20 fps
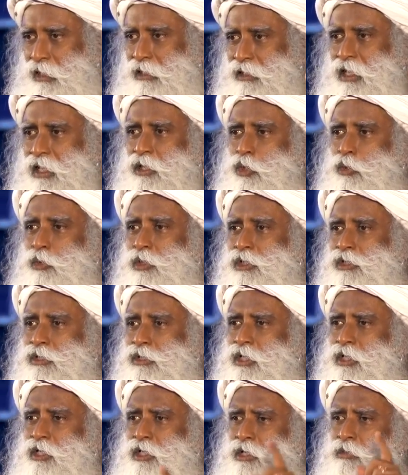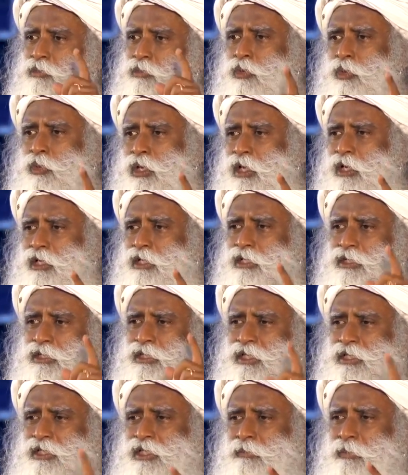Then you will see removing it is
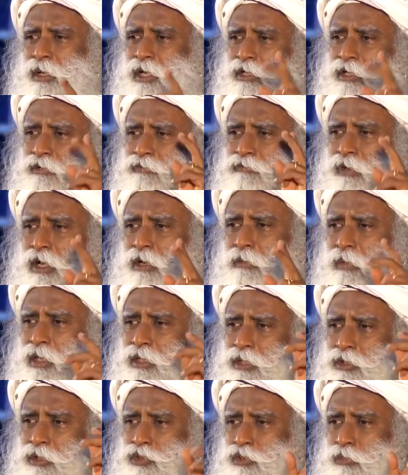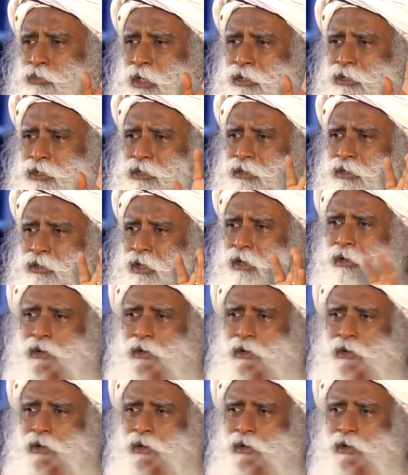just a matter of one month or two months.